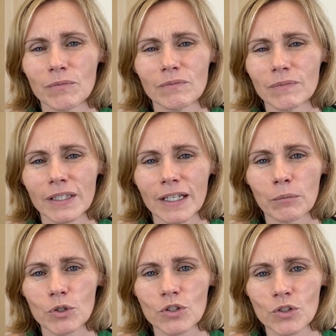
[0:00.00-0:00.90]
being able
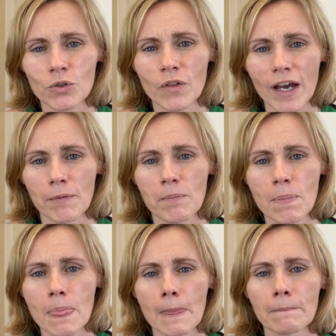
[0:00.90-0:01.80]
to do that.
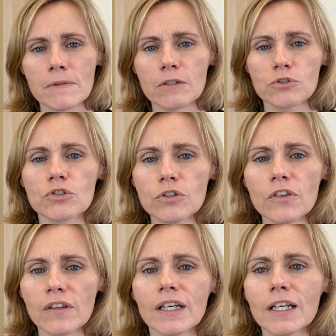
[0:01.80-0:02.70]
So do
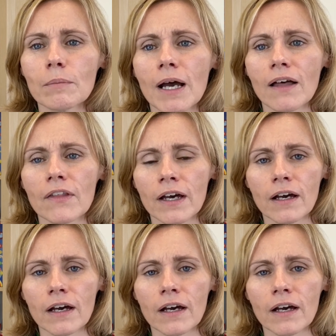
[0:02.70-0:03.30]
think about that.